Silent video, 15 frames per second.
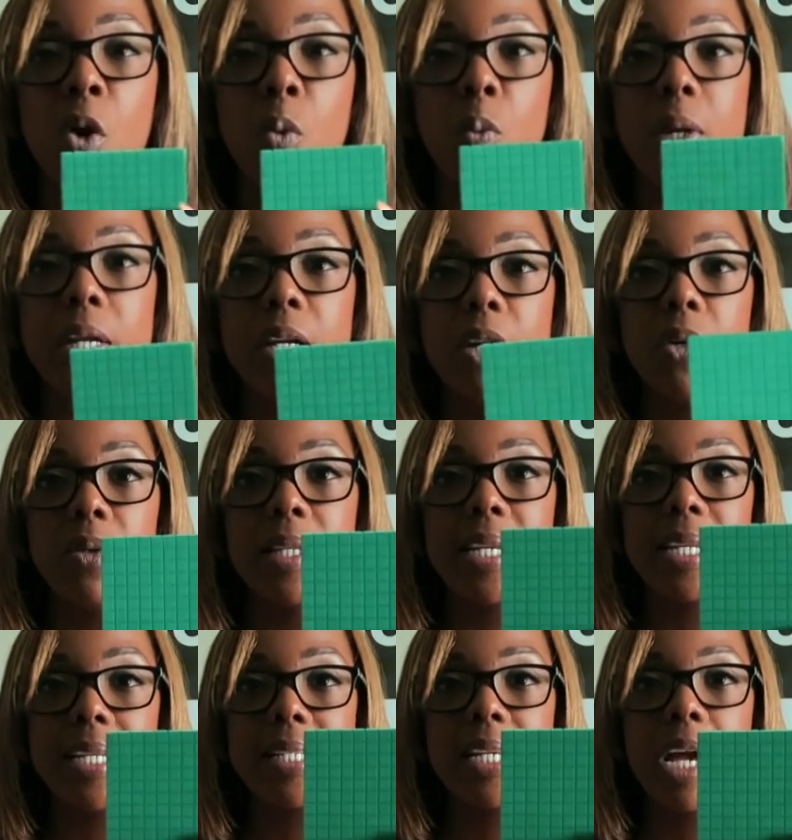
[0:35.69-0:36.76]
We know that
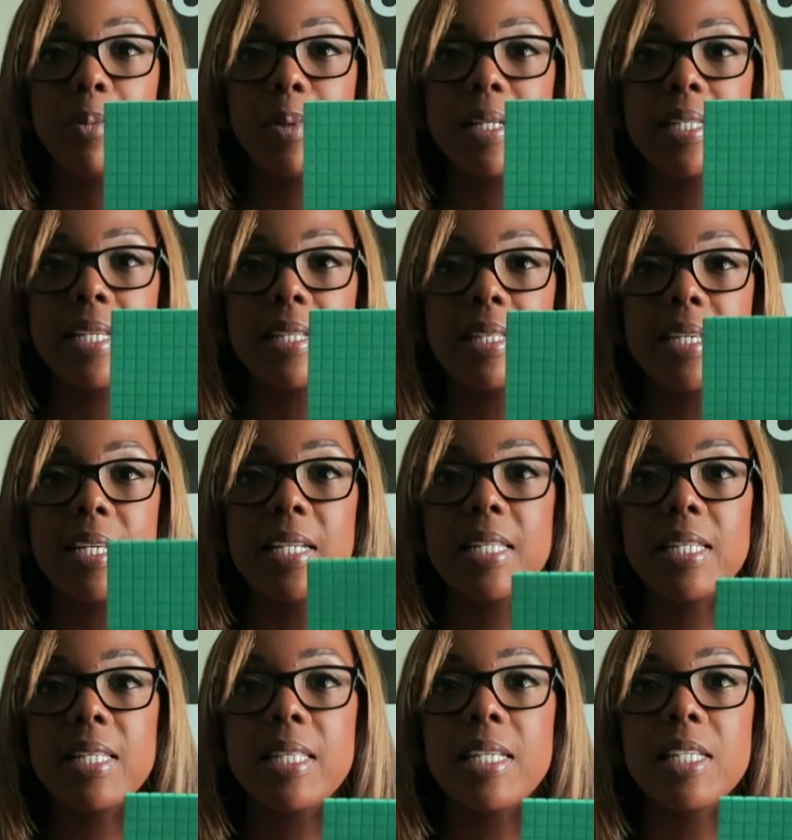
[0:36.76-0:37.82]
anytime we see
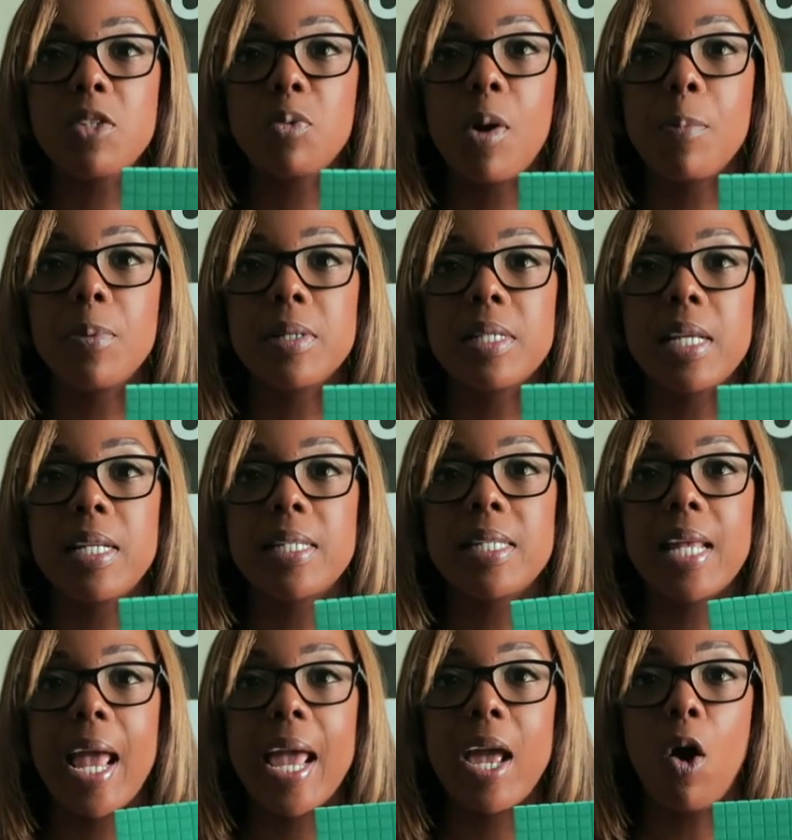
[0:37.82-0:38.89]
this represents
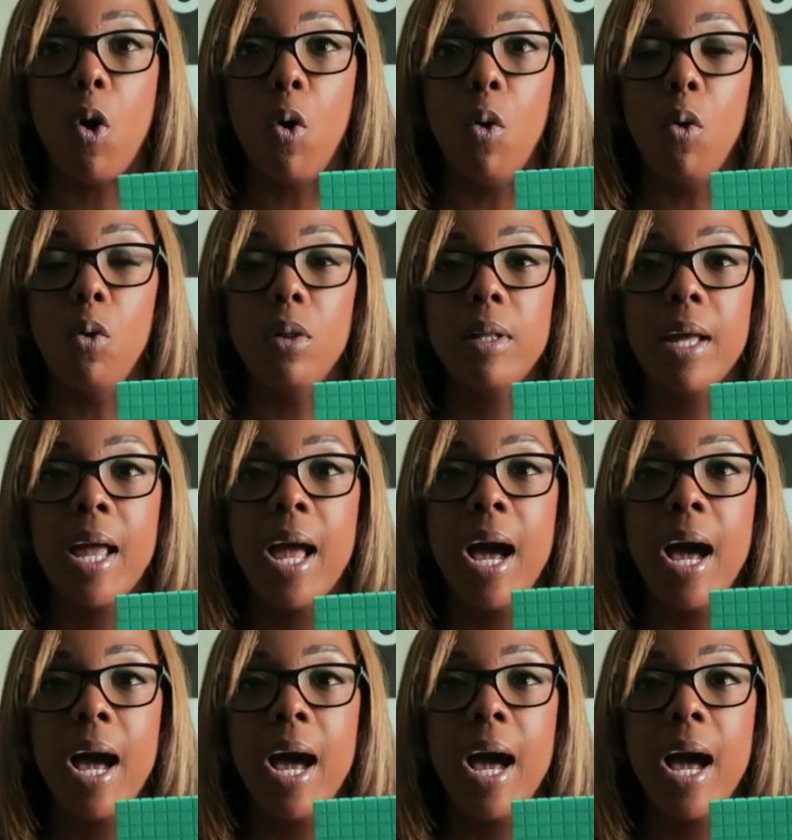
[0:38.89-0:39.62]
a whole.